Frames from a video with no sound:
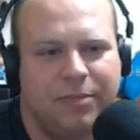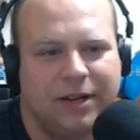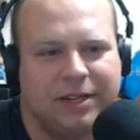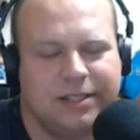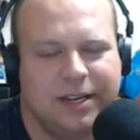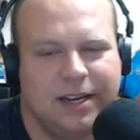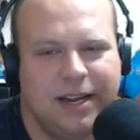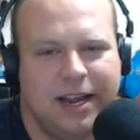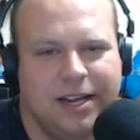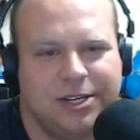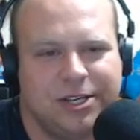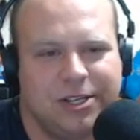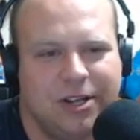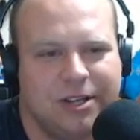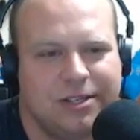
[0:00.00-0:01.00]
But yeah,
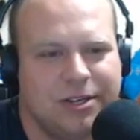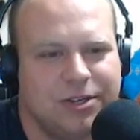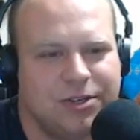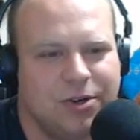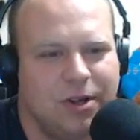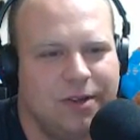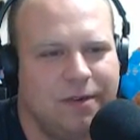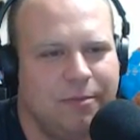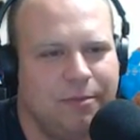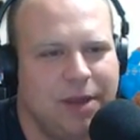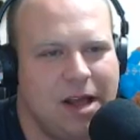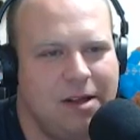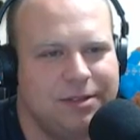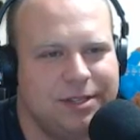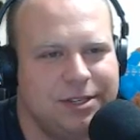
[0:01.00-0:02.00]
she lost control of her
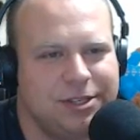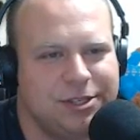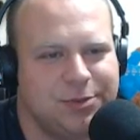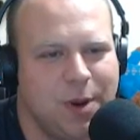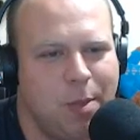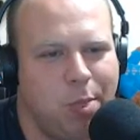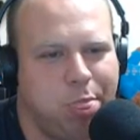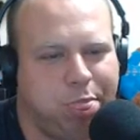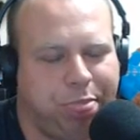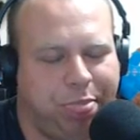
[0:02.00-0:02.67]
bowels and just went.